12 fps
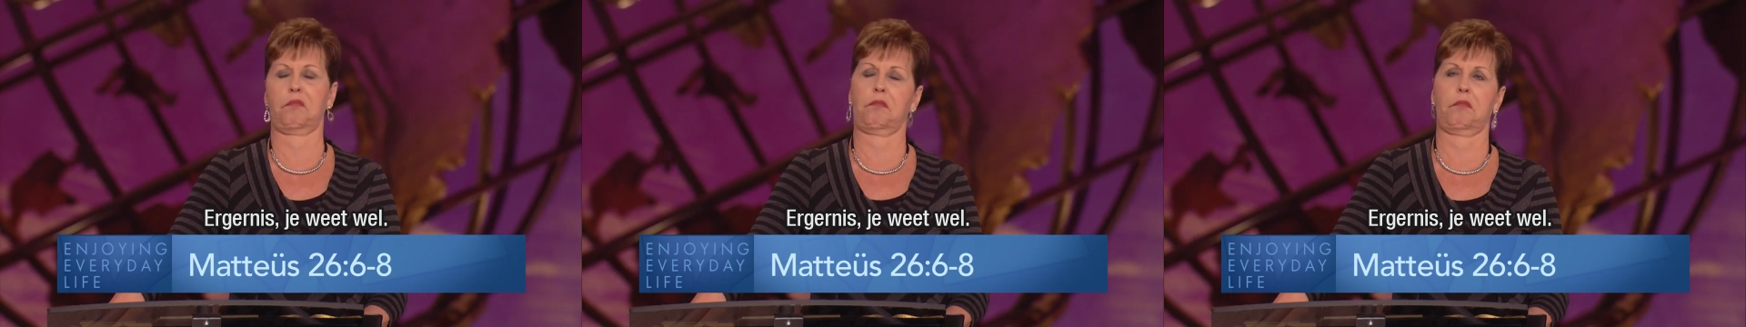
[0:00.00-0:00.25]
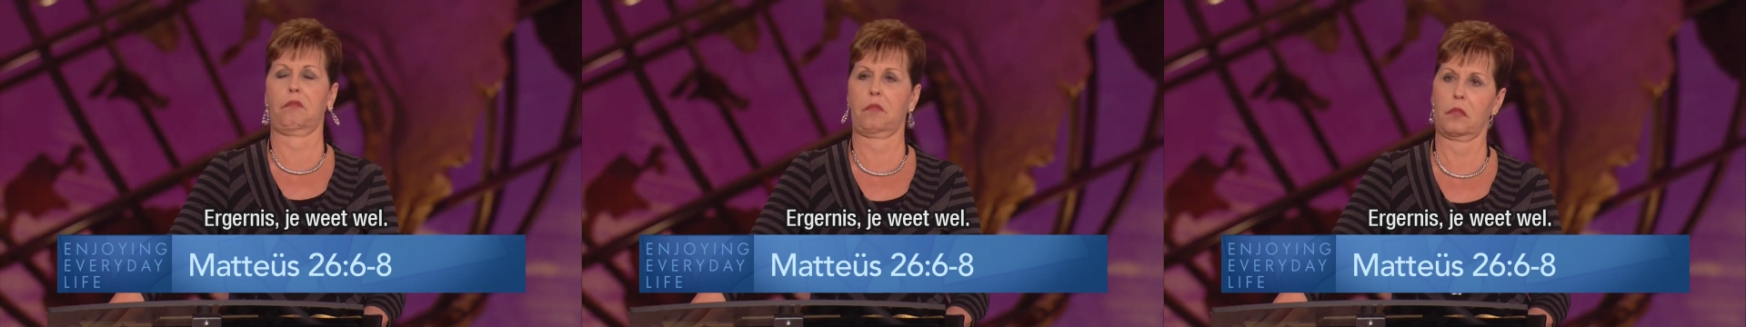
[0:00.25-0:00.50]

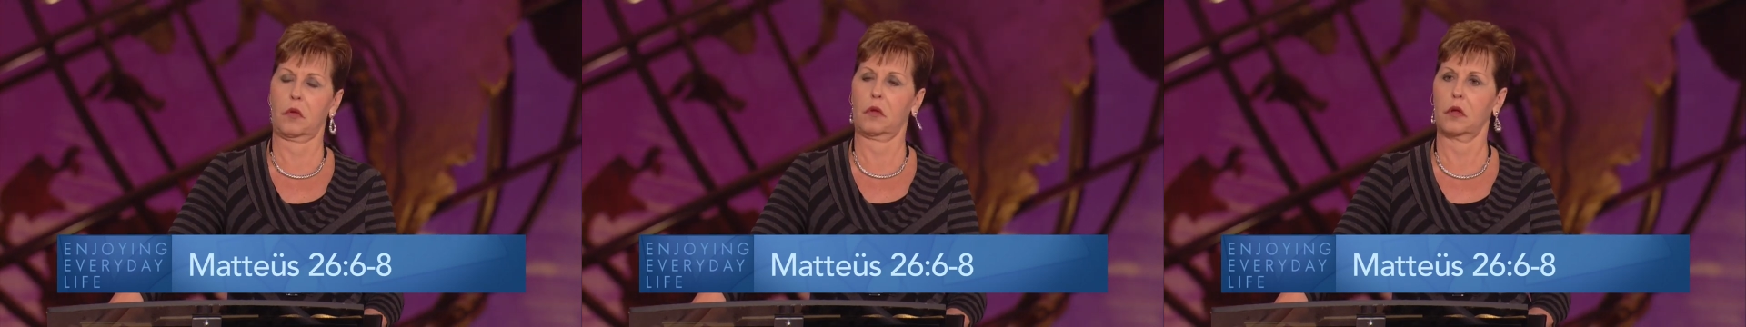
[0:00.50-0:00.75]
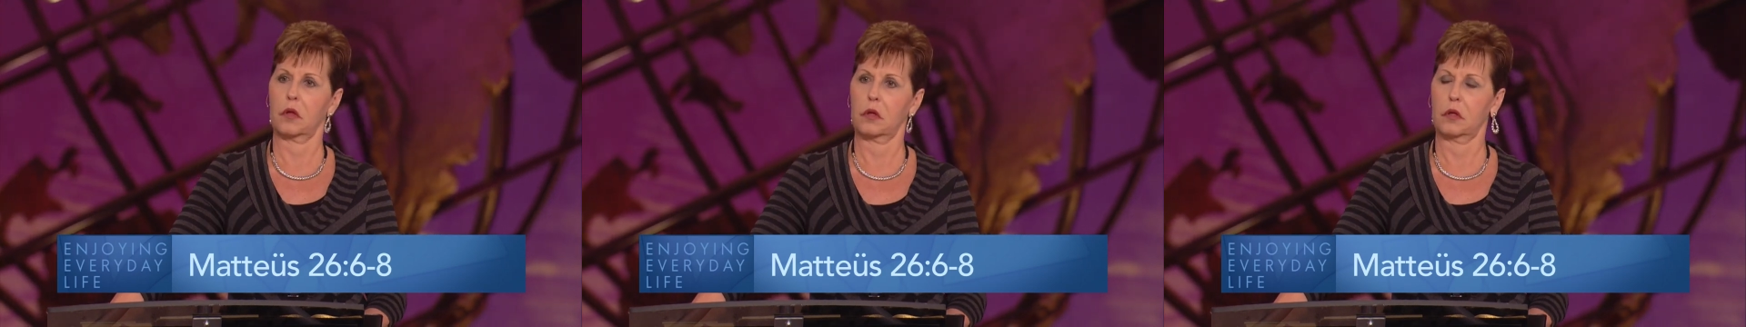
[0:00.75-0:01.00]

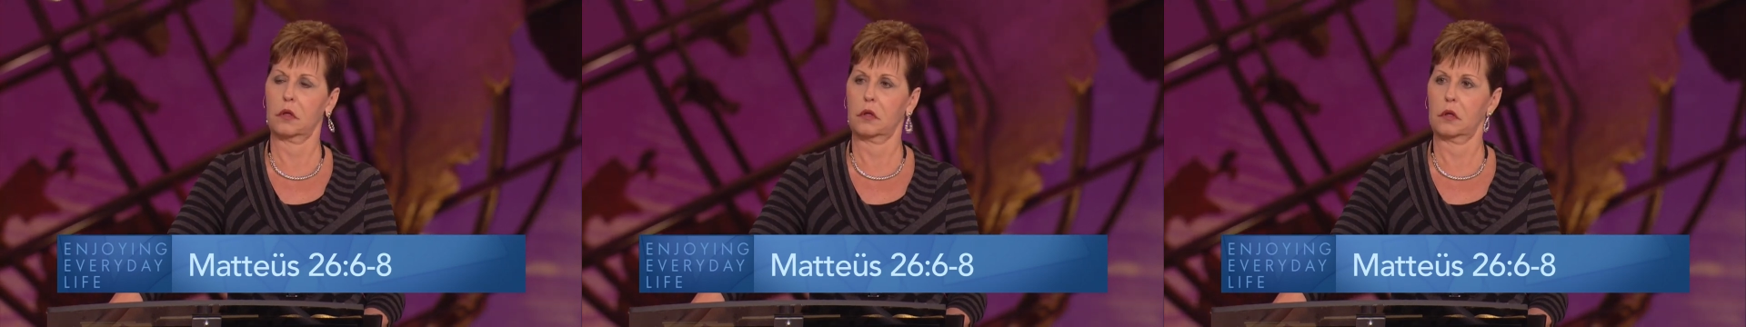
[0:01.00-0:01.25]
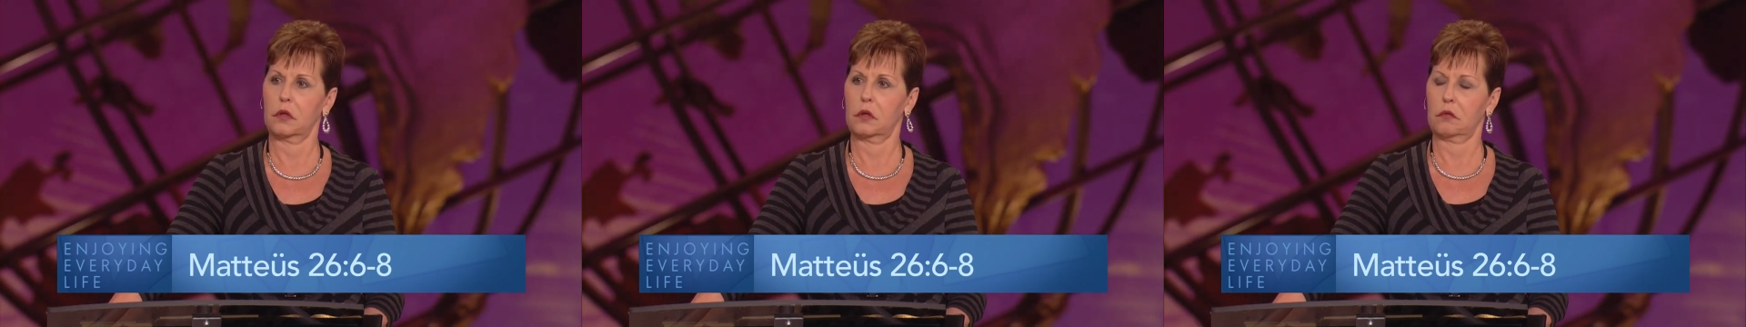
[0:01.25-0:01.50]

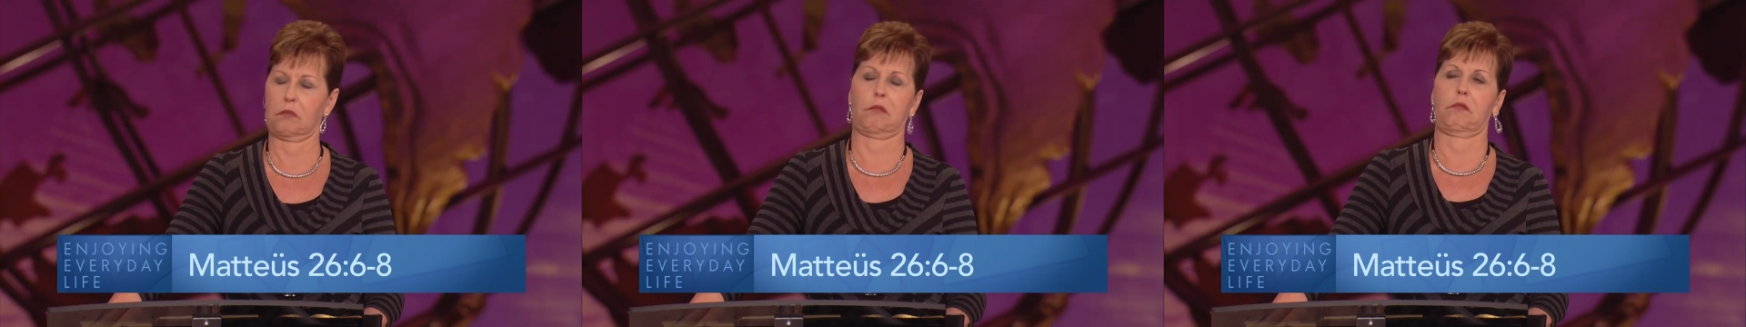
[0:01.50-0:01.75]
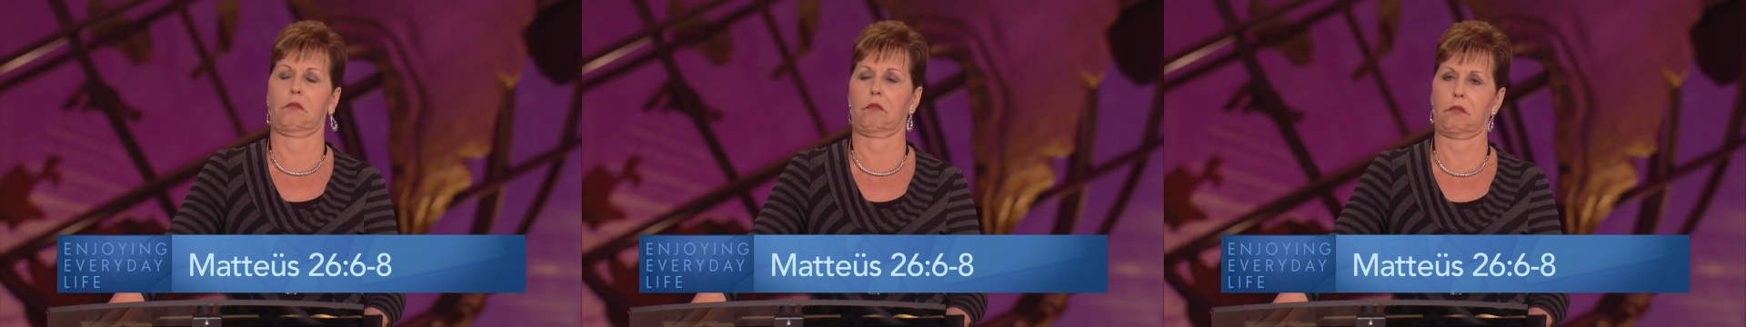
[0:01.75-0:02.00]

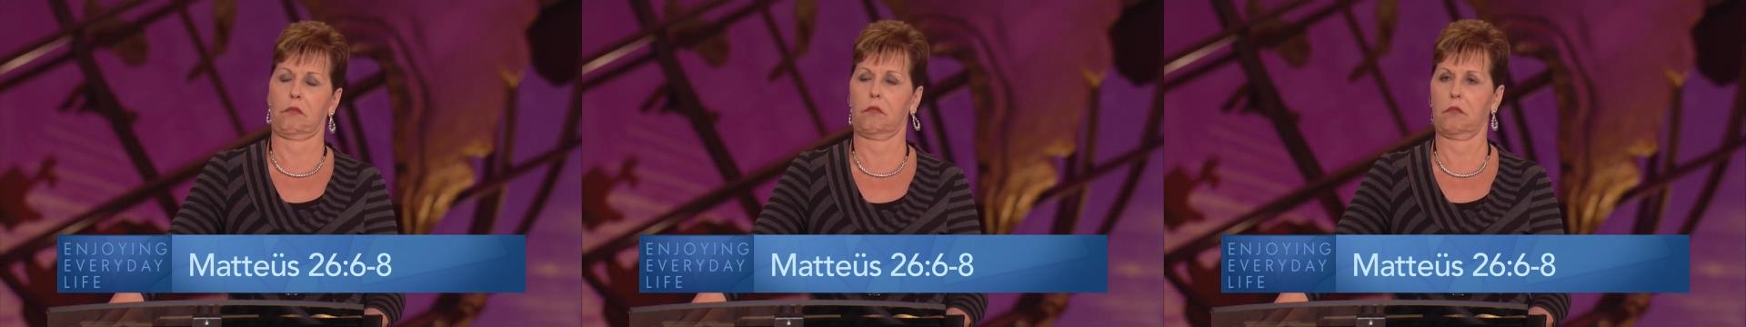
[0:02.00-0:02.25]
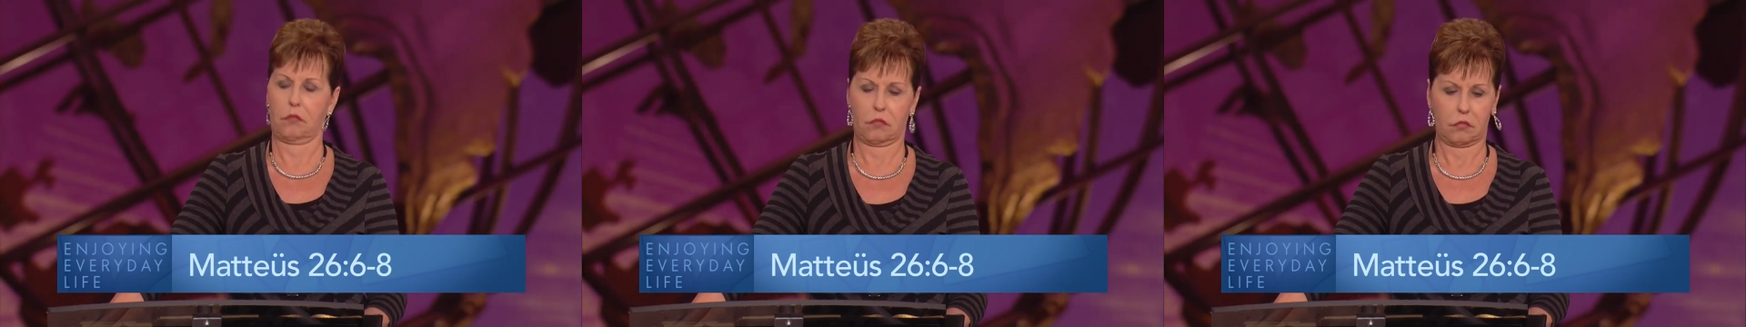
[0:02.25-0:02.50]

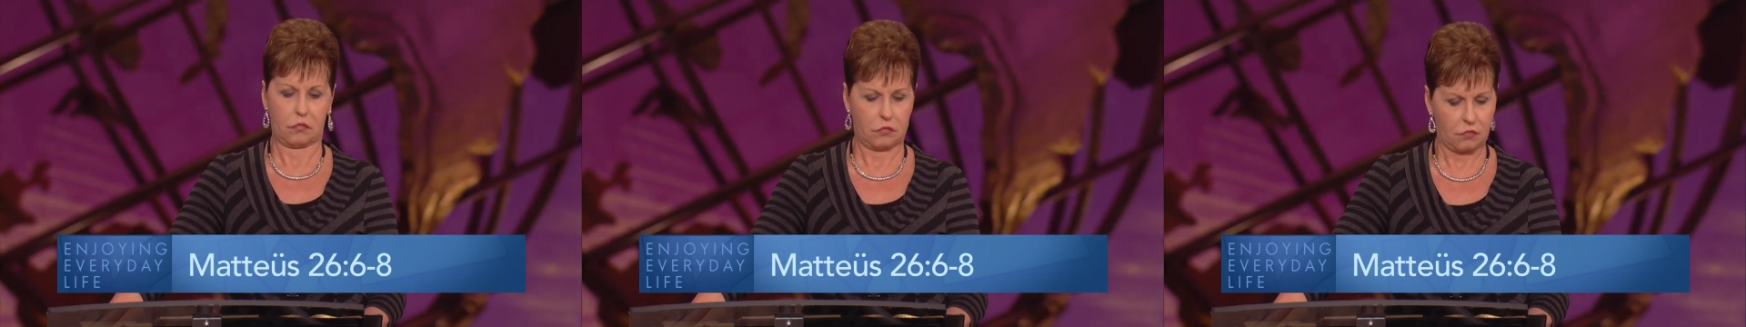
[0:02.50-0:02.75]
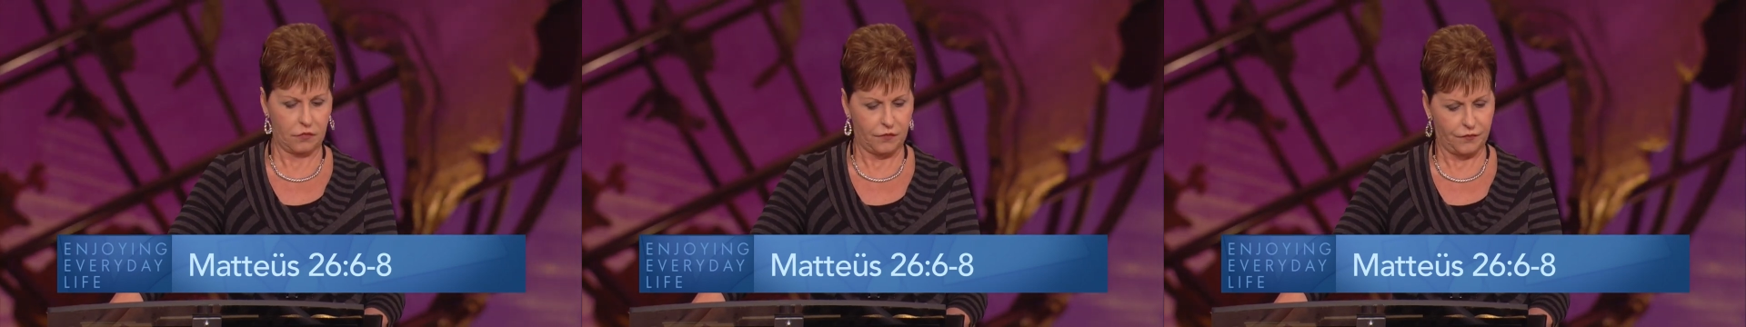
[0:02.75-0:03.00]

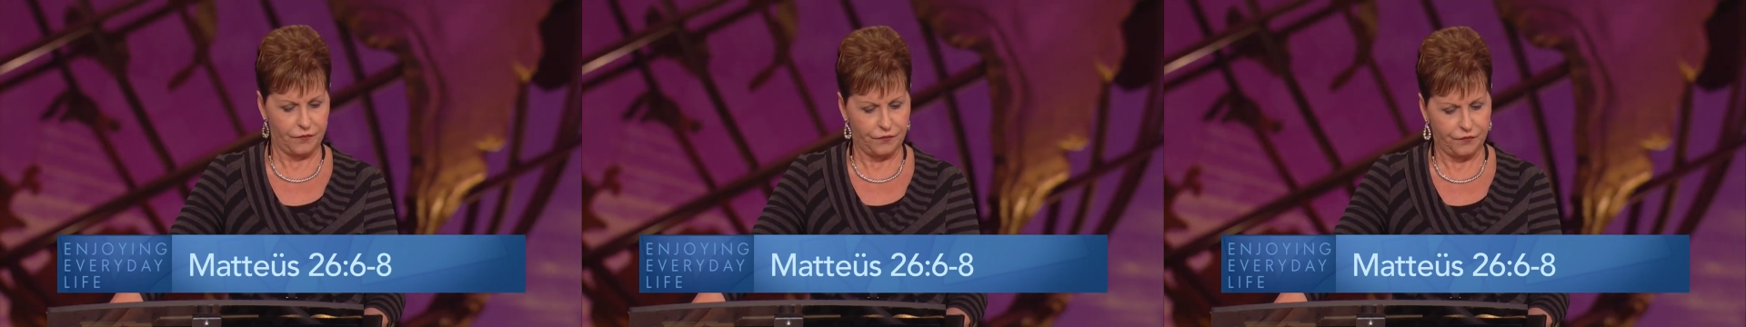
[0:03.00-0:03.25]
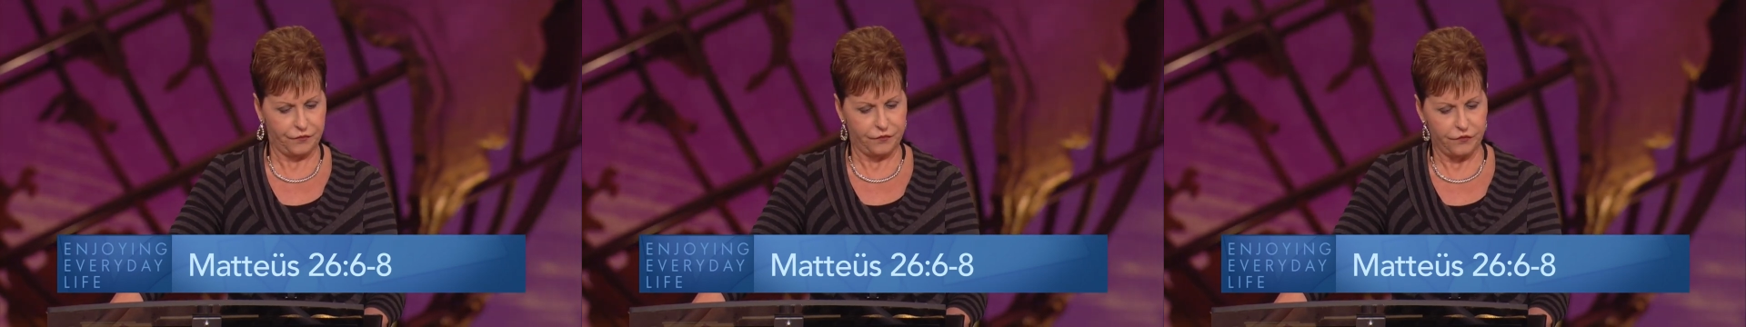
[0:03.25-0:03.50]
(no one is talking)